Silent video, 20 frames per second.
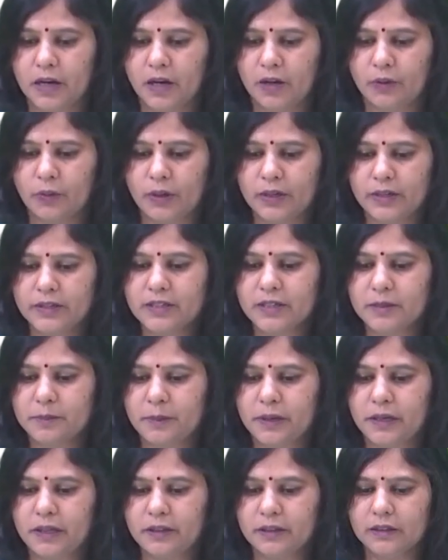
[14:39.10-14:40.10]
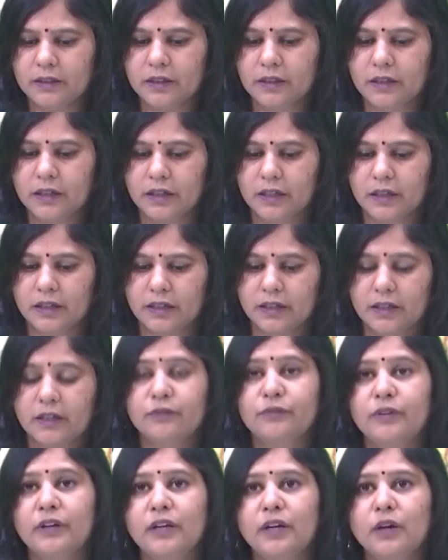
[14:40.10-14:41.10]
What does it mean?
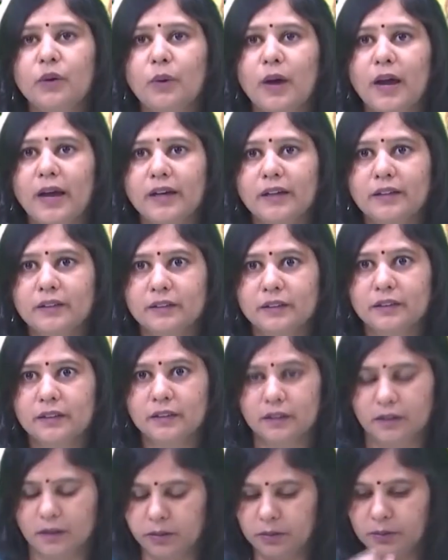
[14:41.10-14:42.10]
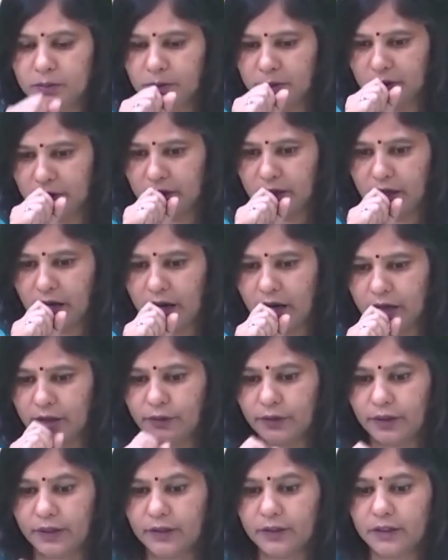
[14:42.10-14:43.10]
We require a
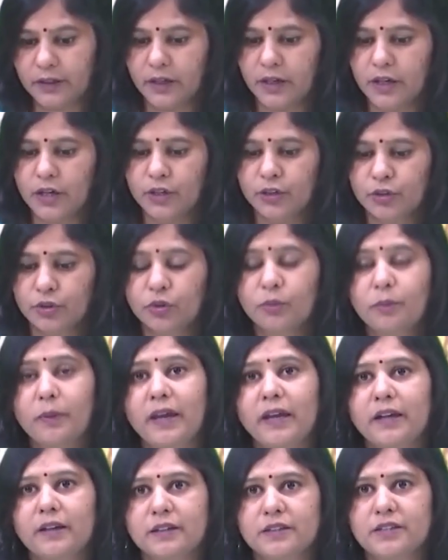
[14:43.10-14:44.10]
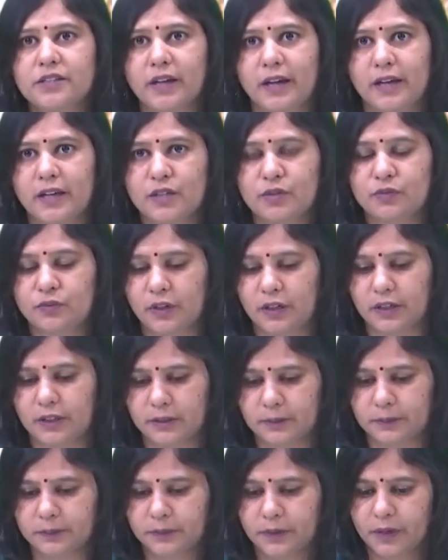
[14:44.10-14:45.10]
hardware to make a GIS
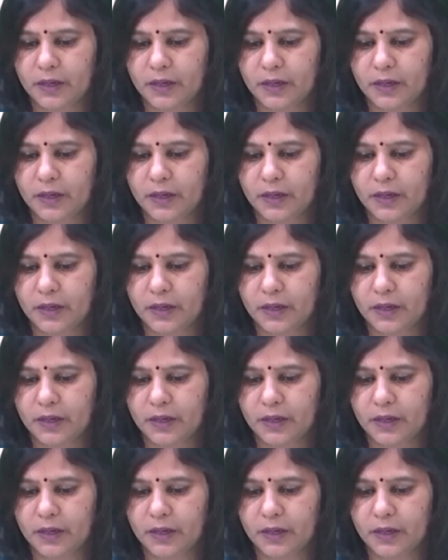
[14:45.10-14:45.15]
work,